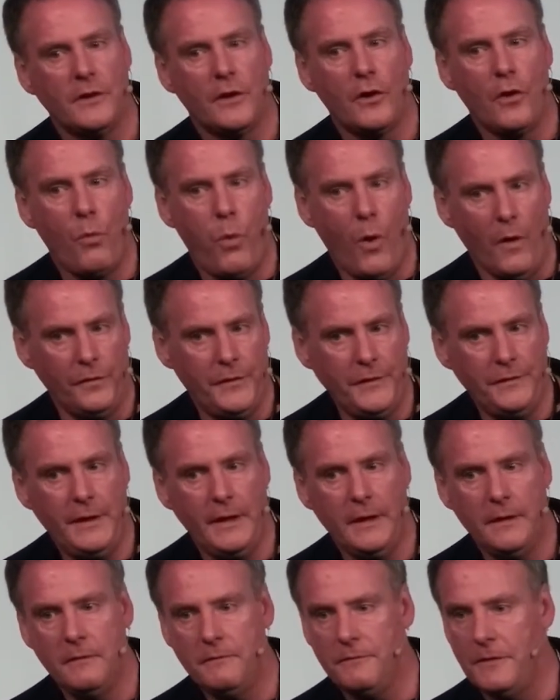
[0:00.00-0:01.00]
it
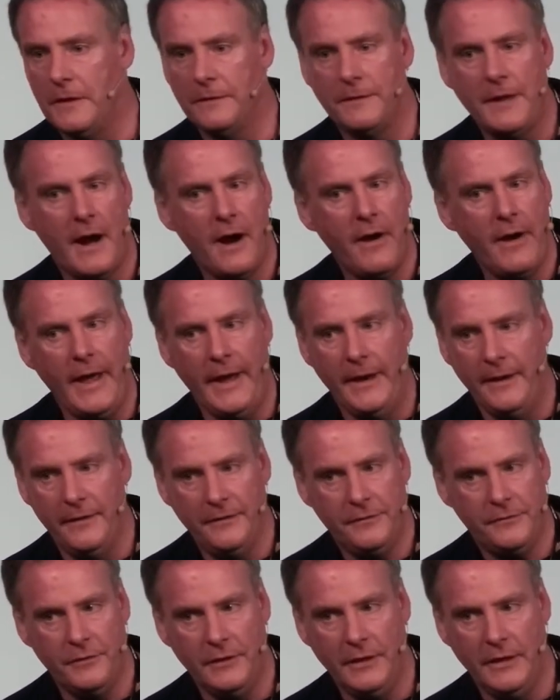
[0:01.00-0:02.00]
quantitative. The entire
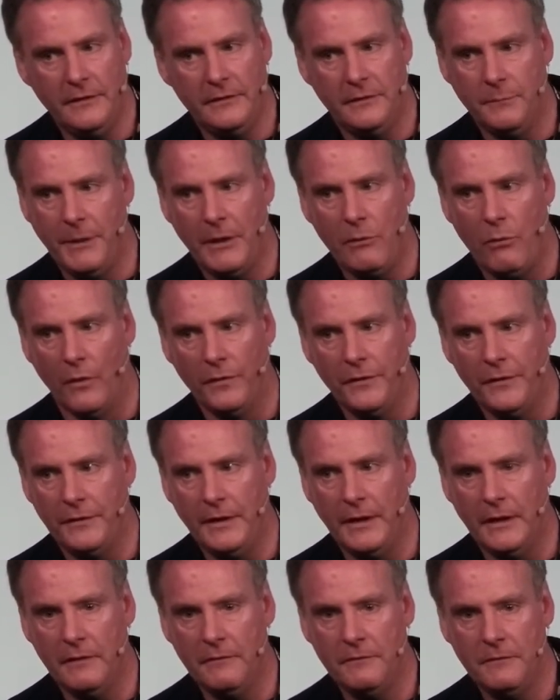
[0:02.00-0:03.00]
industry needs to be
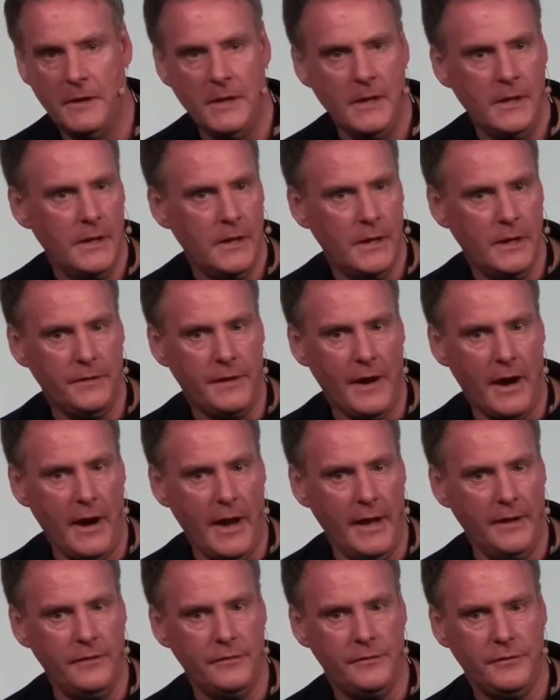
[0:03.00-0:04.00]
quantitative. The entire
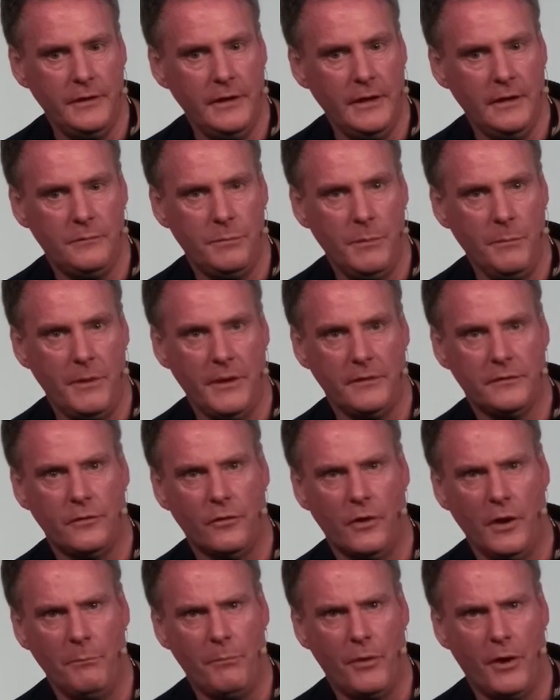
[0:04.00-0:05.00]
industry needs to be based
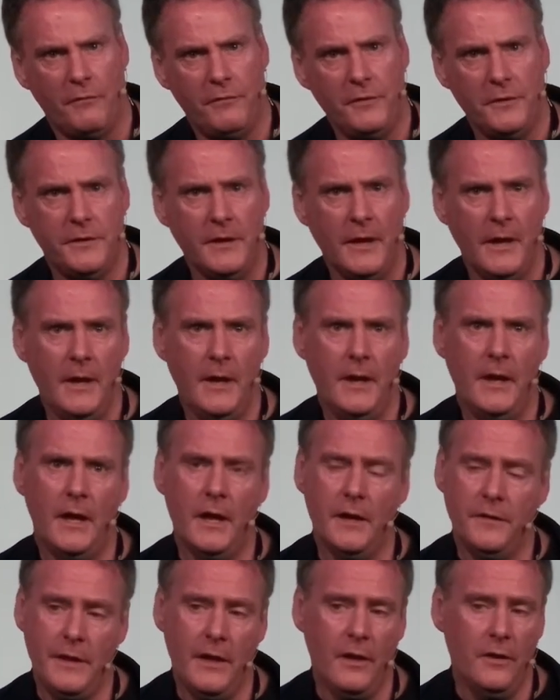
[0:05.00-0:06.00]
around profit.
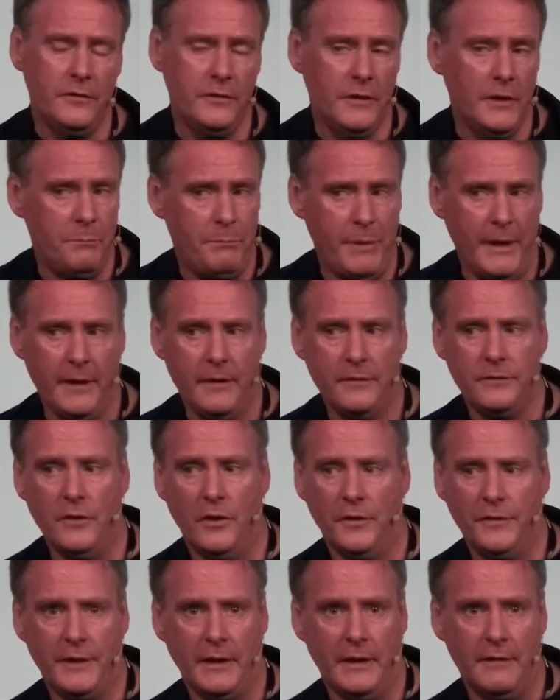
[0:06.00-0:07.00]
And it tells you that Bing is
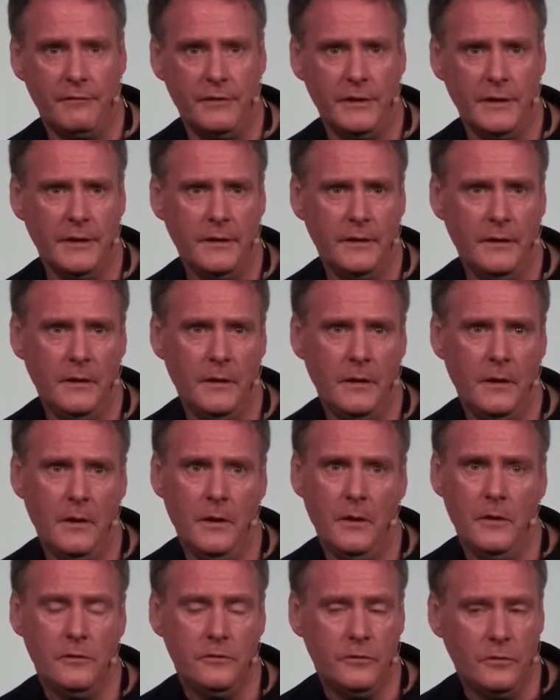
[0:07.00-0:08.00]
not delivering.
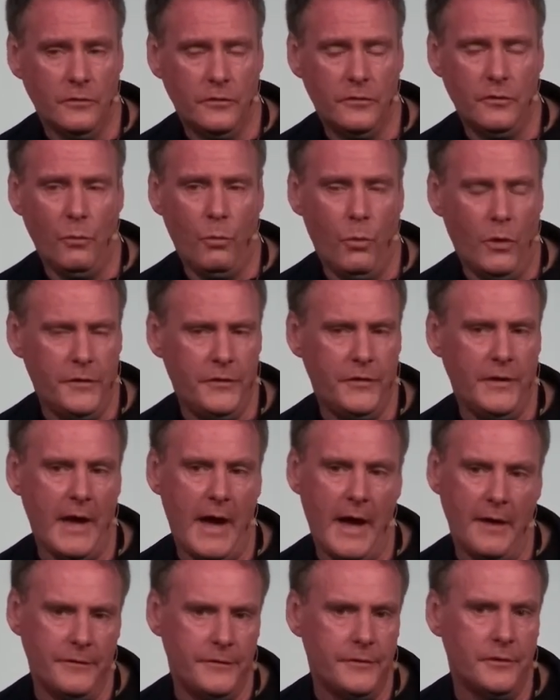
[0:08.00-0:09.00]
So what's the
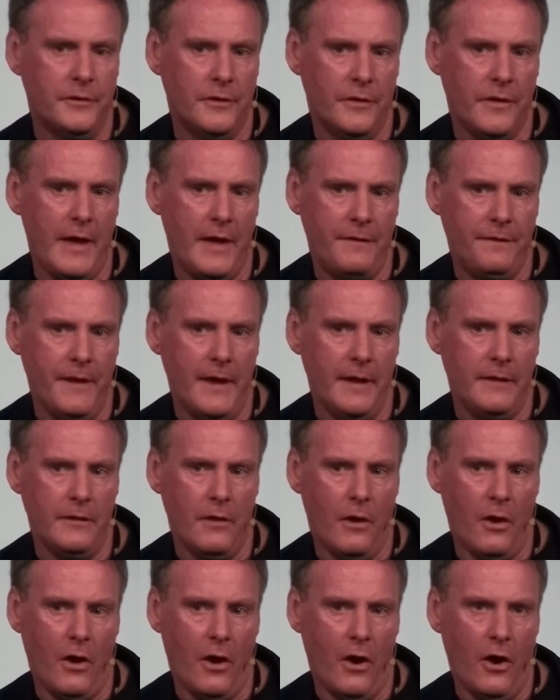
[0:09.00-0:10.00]
answer to that then?
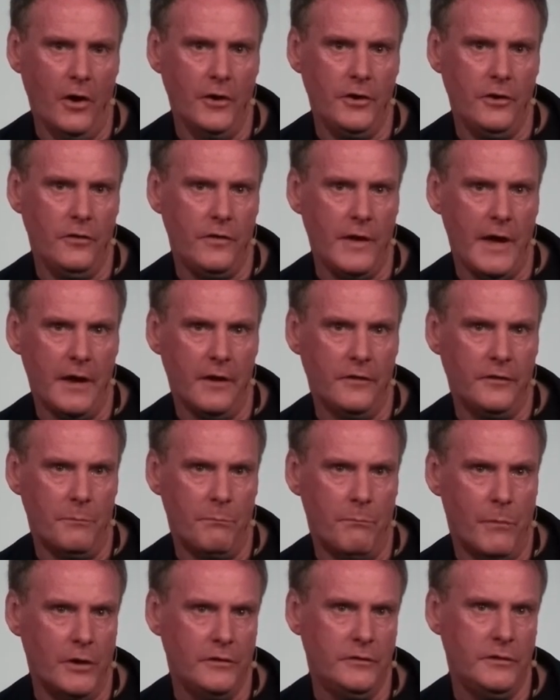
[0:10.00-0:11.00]
How do you then, as a
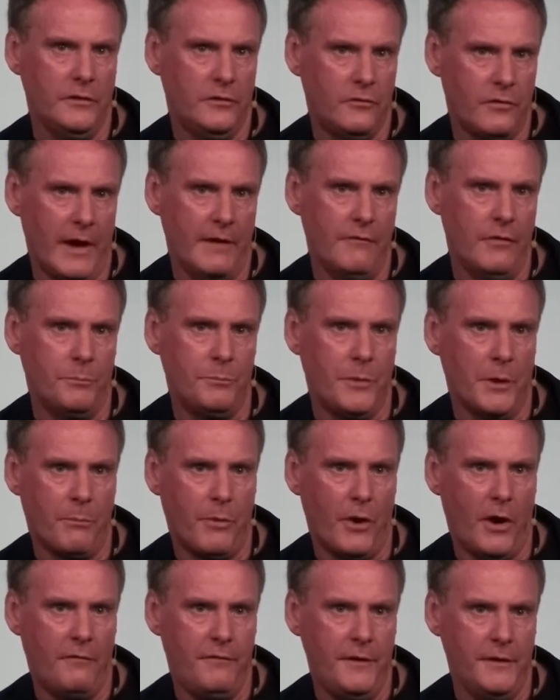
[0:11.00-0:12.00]
merchant, drive up your
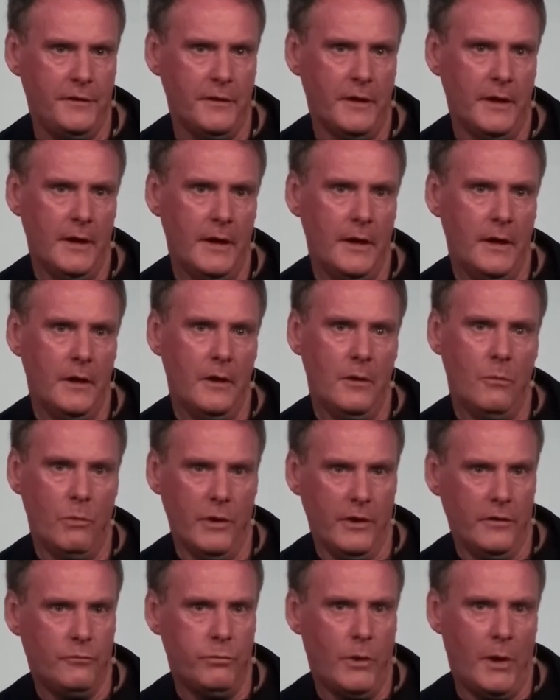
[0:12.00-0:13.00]
profit? Well,
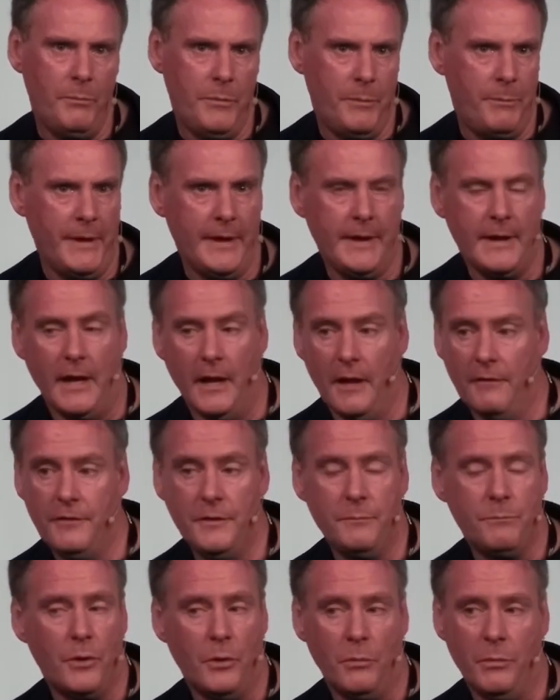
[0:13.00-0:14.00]
you swap the Pink
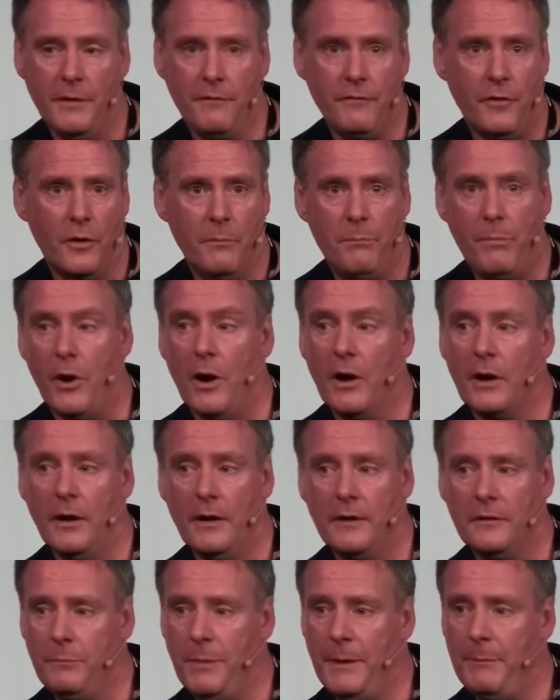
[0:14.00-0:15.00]
Elephant probably for
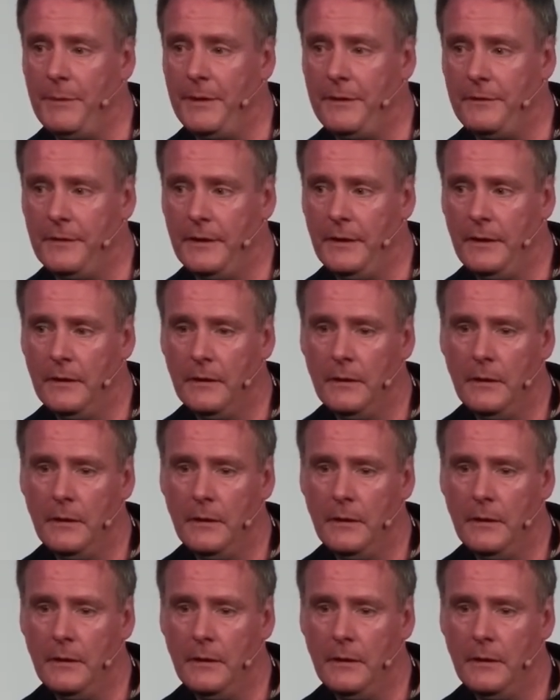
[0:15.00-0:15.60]
Parclick's PPC.